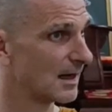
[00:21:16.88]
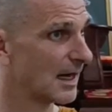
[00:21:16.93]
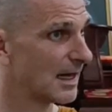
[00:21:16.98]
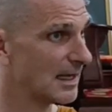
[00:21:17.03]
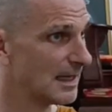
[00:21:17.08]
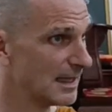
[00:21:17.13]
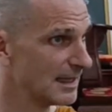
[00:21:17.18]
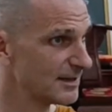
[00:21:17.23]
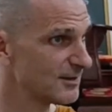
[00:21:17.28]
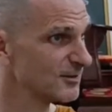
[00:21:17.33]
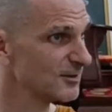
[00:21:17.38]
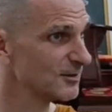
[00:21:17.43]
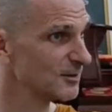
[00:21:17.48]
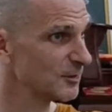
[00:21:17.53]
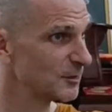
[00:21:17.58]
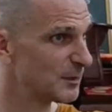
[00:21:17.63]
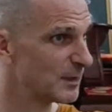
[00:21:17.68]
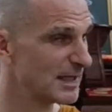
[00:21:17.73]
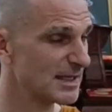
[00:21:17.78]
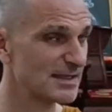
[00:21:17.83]
a
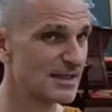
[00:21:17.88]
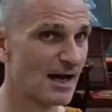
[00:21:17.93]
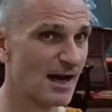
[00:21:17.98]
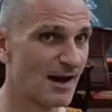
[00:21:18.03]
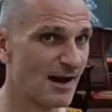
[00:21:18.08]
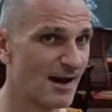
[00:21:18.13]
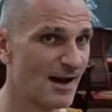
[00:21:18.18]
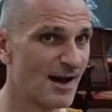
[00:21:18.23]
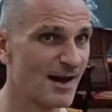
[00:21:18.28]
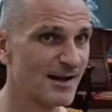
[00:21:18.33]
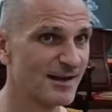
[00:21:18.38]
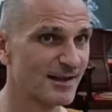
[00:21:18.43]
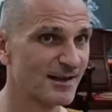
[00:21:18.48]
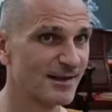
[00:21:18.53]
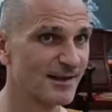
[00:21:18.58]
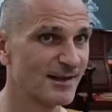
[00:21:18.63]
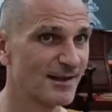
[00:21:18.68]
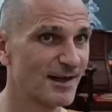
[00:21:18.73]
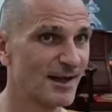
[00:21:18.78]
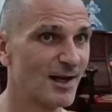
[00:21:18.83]
little bit
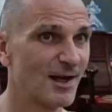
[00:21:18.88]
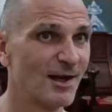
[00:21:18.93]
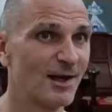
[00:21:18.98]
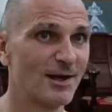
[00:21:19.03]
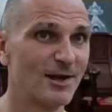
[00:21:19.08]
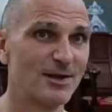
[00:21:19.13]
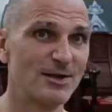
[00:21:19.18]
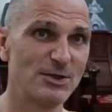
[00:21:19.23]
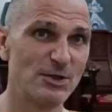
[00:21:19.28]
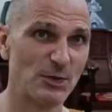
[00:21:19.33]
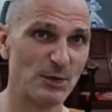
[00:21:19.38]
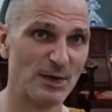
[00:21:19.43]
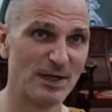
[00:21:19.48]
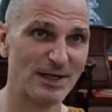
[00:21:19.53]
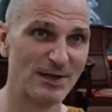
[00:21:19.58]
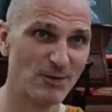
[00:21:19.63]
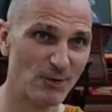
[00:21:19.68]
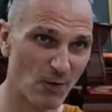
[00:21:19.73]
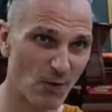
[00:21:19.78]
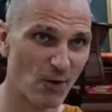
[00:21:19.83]
harder to
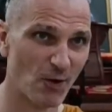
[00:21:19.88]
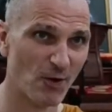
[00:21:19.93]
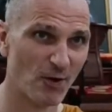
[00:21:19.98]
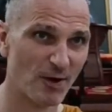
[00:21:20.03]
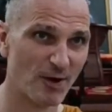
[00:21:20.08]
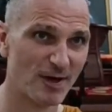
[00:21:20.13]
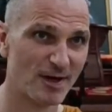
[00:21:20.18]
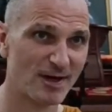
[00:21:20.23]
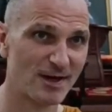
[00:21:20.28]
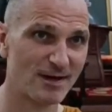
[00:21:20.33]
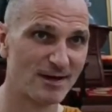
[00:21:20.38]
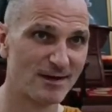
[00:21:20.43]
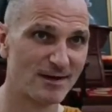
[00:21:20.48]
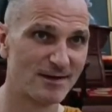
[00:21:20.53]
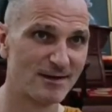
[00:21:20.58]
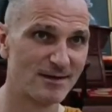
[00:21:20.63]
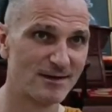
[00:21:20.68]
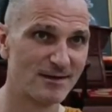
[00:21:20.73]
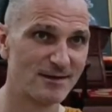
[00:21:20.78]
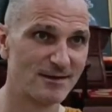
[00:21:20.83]
ignore,
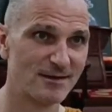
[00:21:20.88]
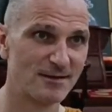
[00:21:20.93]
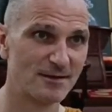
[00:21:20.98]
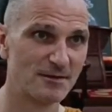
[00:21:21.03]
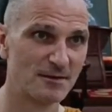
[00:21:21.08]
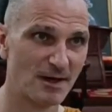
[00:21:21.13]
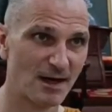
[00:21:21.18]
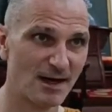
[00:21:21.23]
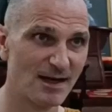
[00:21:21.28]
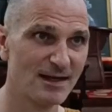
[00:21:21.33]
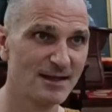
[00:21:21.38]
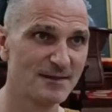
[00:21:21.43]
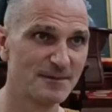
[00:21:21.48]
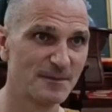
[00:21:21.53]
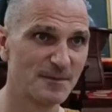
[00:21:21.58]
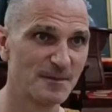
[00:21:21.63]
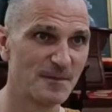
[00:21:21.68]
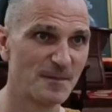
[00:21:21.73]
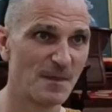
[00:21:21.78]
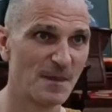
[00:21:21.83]
right?
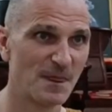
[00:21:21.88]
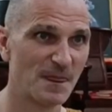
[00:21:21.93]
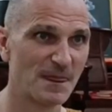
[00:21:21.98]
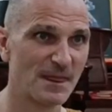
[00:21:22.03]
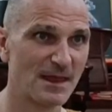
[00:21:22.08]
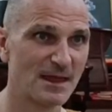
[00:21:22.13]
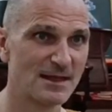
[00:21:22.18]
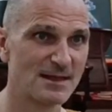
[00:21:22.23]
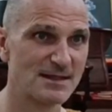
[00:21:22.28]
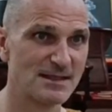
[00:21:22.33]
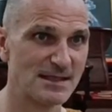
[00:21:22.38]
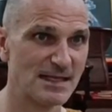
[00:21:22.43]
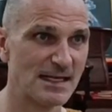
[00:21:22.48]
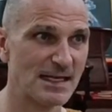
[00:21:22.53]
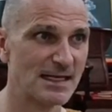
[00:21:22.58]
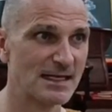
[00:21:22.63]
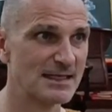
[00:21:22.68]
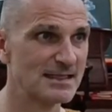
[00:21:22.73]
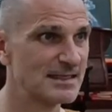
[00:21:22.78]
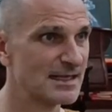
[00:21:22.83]

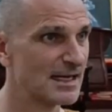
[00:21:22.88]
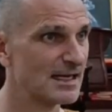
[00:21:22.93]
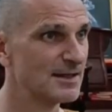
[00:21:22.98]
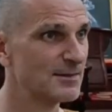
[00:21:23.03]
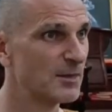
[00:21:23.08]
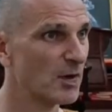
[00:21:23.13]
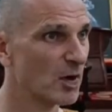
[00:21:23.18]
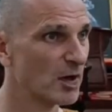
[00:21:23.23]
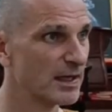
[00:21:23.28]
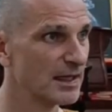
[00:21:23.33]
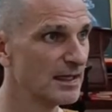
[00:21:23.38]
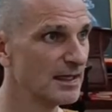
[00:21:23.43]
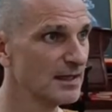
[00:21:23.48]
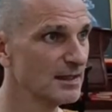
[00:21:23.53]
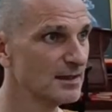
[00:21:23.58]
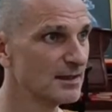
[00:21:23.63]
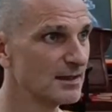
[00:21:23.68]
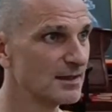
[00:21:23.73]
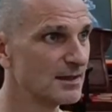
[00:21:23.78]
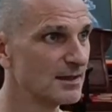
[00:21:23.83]
Seeing a dead
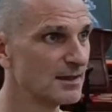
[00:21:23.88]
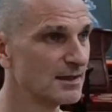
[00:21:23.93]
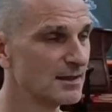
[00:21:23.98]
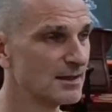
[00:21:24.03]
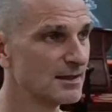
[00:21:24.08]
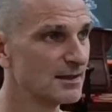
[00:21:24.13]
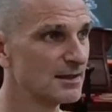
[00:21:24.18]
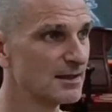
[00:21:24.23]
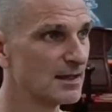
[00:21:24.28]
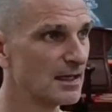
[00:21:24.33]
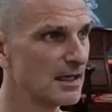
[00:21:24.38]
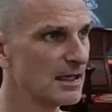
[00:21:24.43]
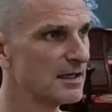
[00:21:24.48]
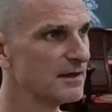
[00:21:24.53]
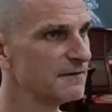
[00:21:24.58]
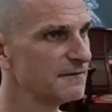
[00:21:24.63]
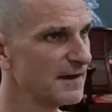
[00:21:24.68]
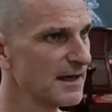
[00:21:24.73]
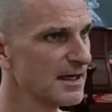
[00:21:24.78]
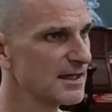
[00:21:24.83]
body, it
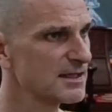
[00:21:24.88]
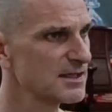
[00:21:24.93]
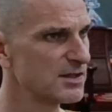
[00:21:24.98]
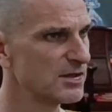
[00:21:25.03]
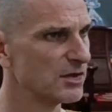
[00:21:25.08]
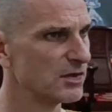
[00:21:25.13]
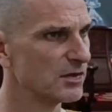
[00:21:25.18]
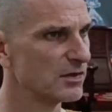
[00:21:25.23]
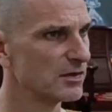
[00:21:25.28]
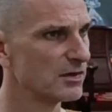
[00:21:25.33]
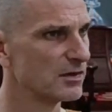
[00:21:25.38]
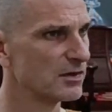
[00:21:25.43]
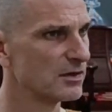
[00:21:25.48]
affects you.